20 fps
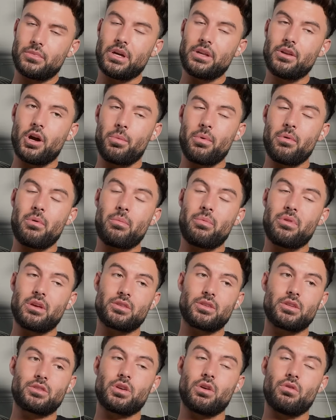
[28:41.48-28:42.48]
I know, but maybe
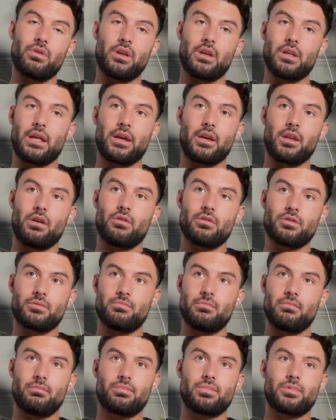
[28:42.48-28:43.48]
that's just Tony, like, you know,
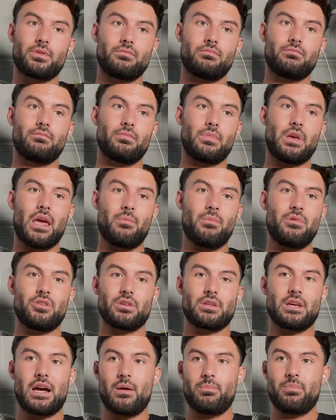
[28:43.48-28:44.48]
Amy's
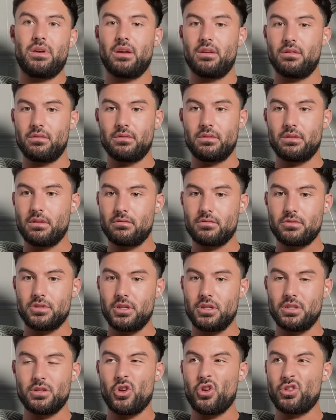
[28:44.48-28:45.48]
just happy and
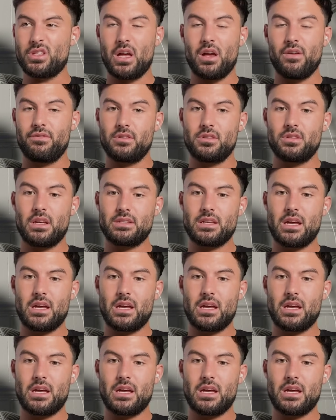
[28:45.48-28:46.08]
she's herself, and that's